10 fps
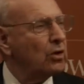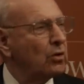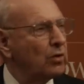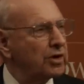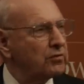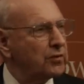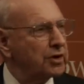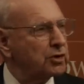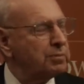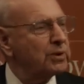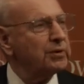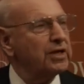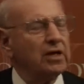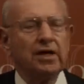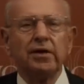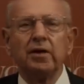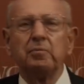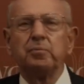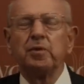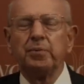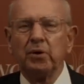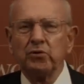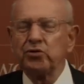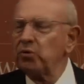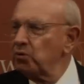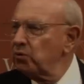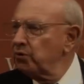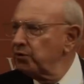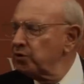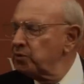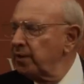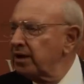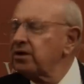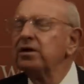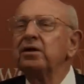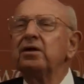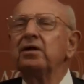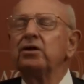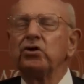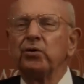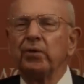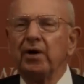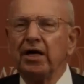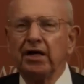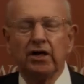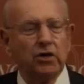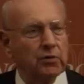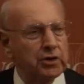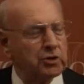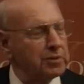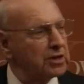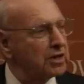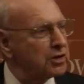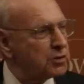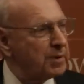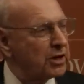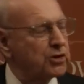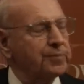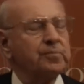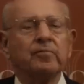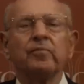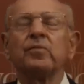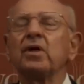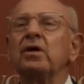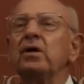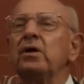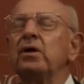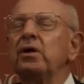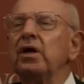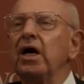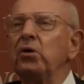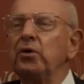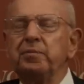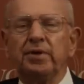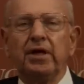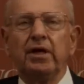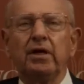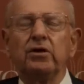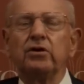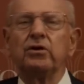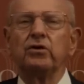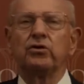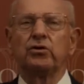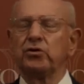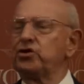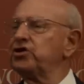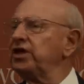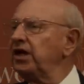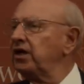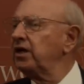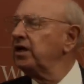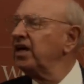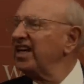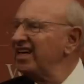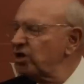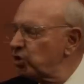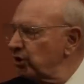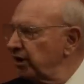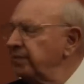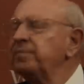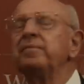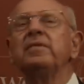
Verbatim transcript: One of which, building on the proposal with respect to Iranian enrichment and inspection, uh, would be to seek initially